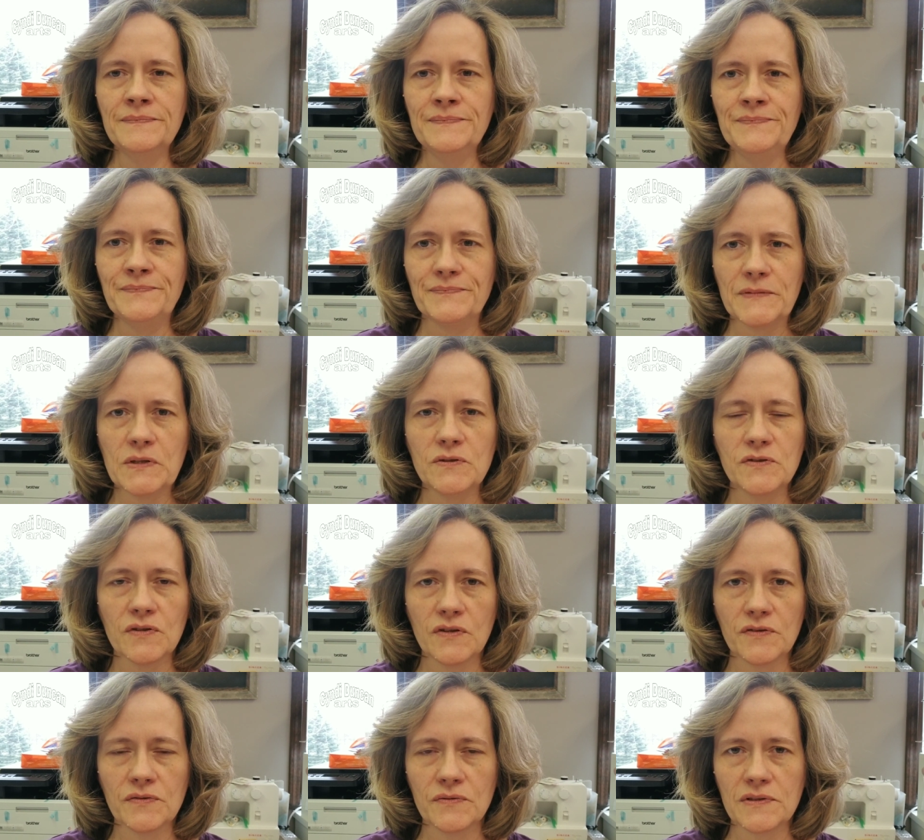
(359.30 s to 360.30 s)
who's
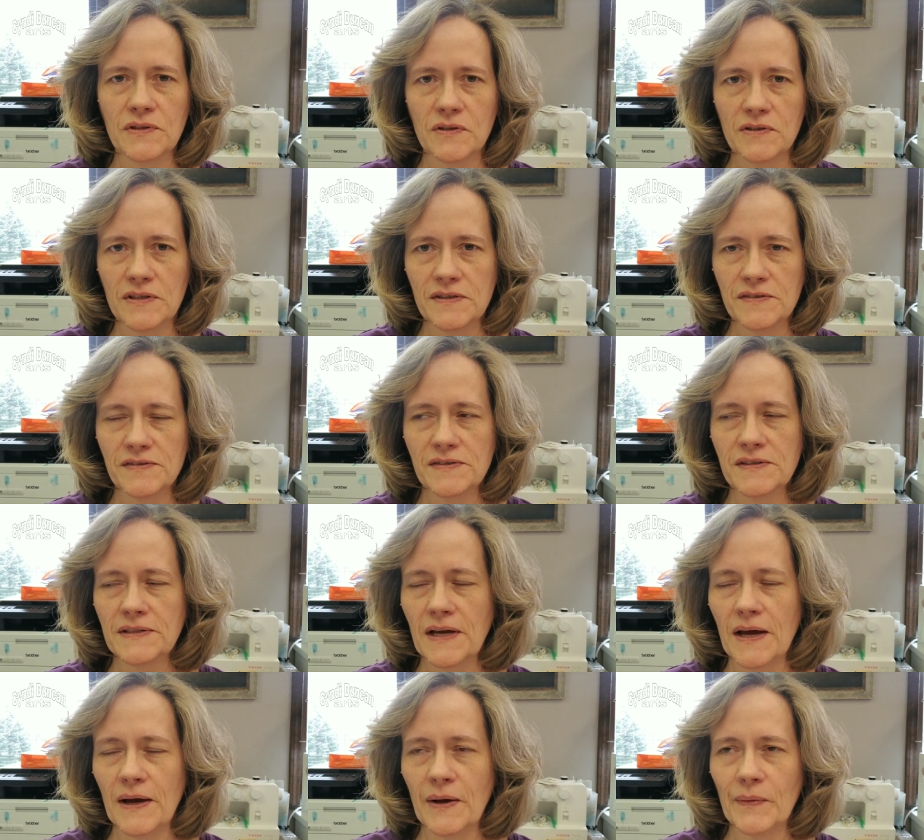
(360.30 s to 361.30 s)
also an artist,
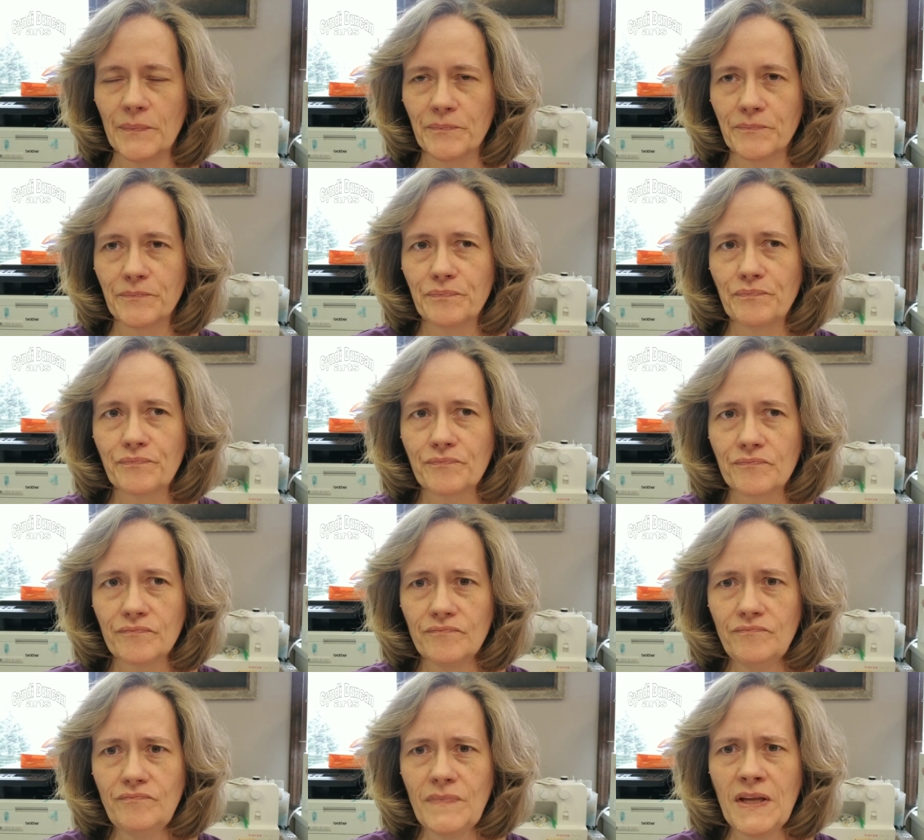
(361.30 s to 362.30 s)
um,
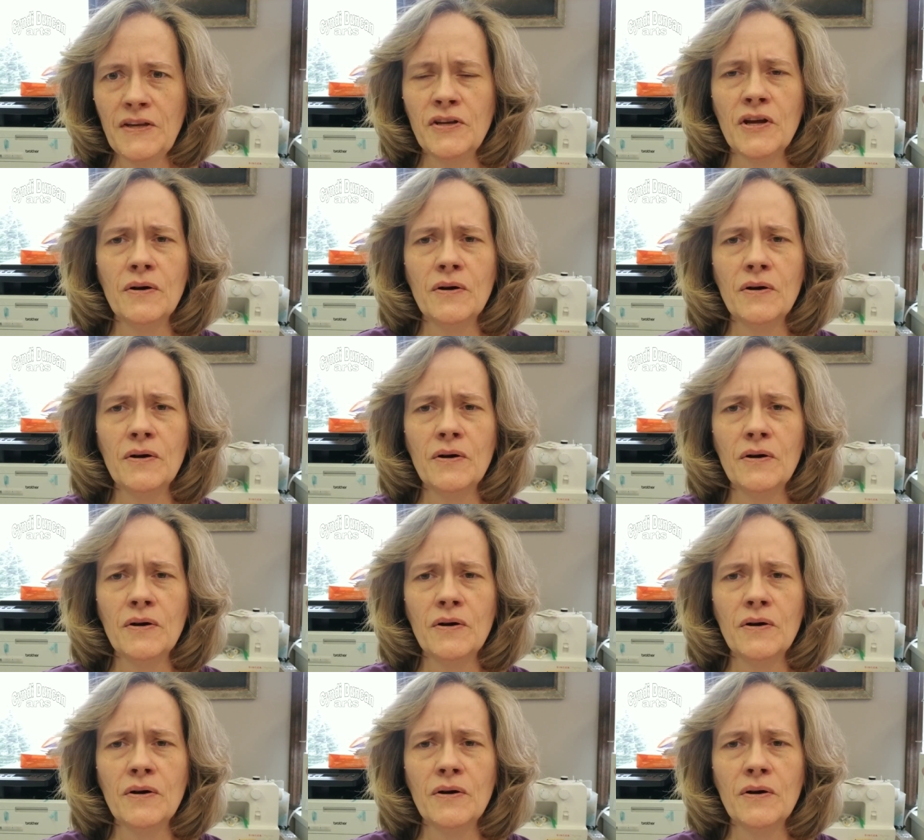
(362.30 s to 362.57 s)
you